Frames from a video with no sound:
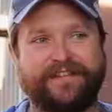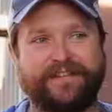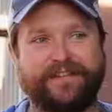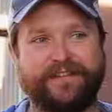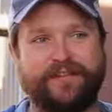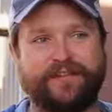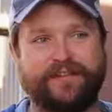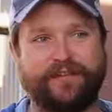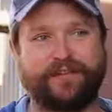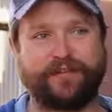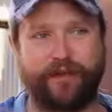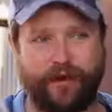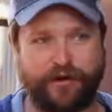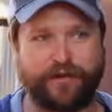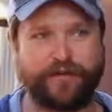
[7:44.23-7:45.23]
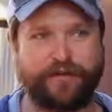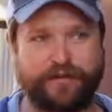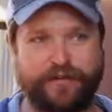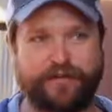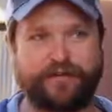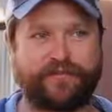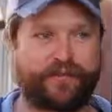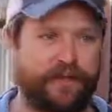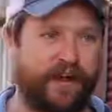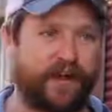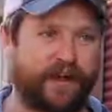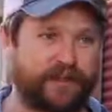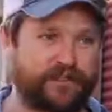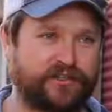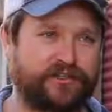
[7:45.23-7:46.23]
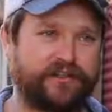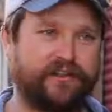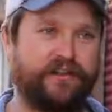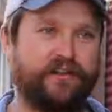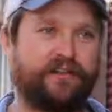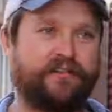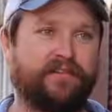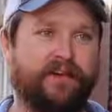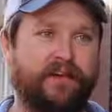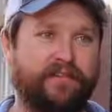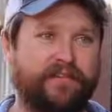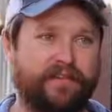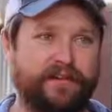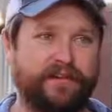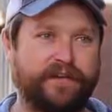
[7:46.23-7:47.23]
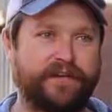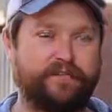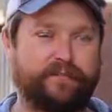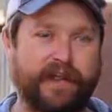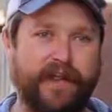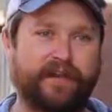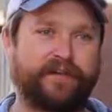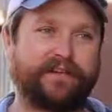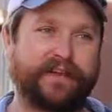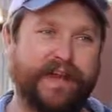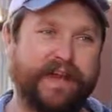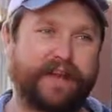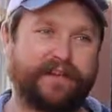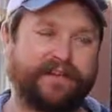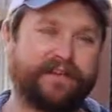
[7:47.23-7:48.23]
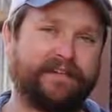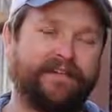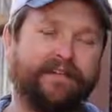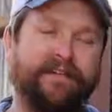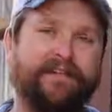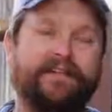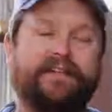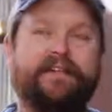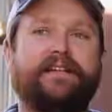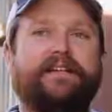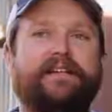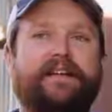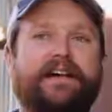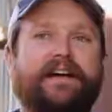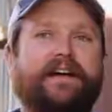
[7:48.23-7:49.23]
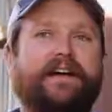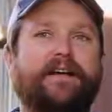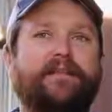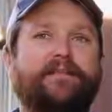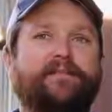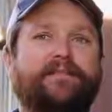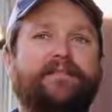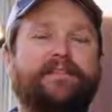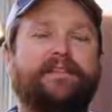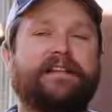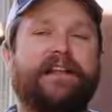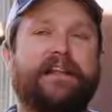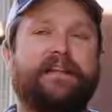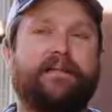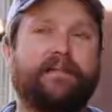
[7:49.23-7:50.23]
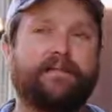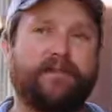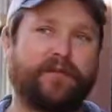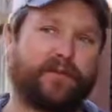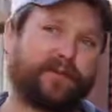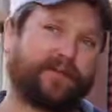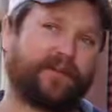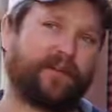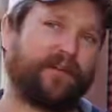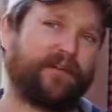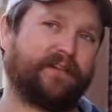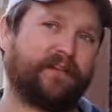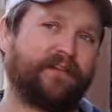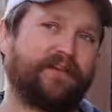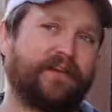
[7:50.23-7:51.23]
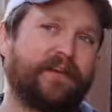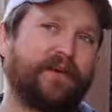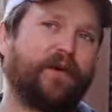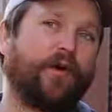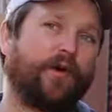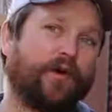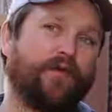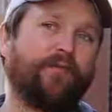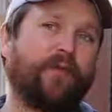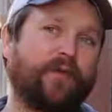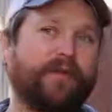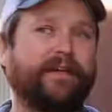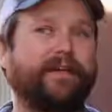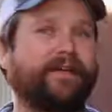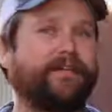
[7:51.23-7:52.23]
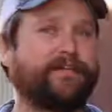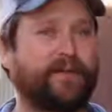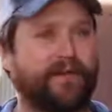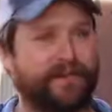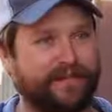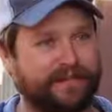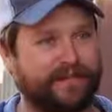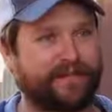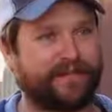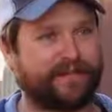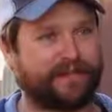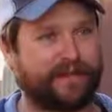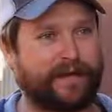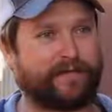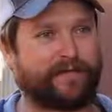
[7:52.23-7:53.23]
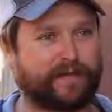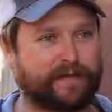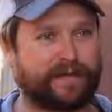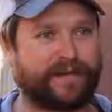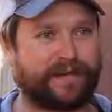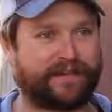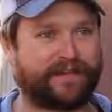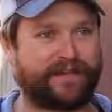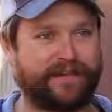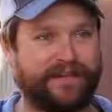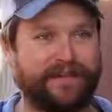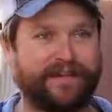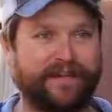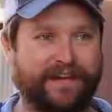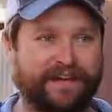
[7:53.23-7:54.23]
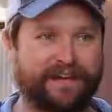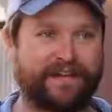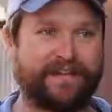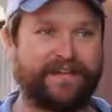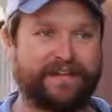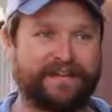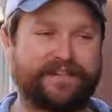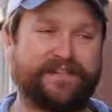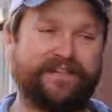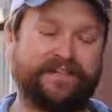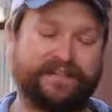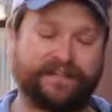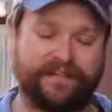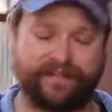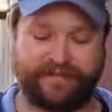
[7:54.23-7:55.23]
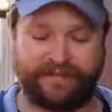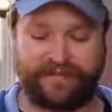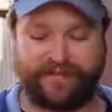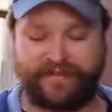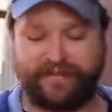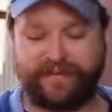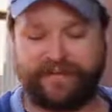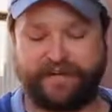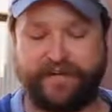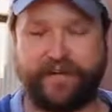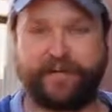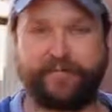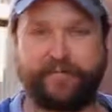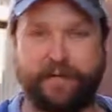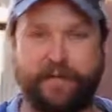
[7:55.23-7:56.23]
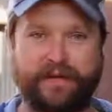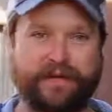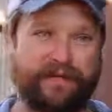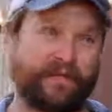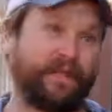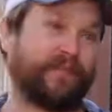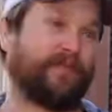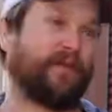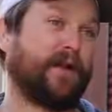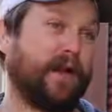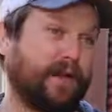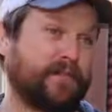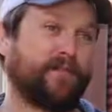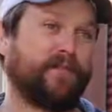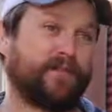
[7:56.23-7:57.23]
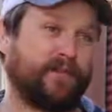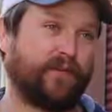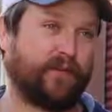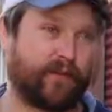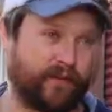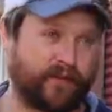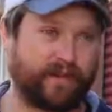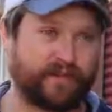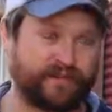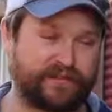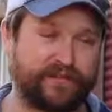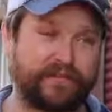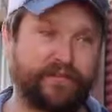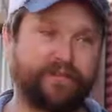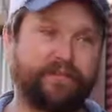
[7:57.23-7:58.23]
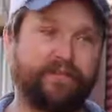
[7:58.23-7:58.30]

So this is Larner Vineyard Grenache, Larner Vineyard in Ballard Canyon. I remember it was a very cold morning, the morning these grapes were picked, kind of late in the season. But we did this 100% whole cluster.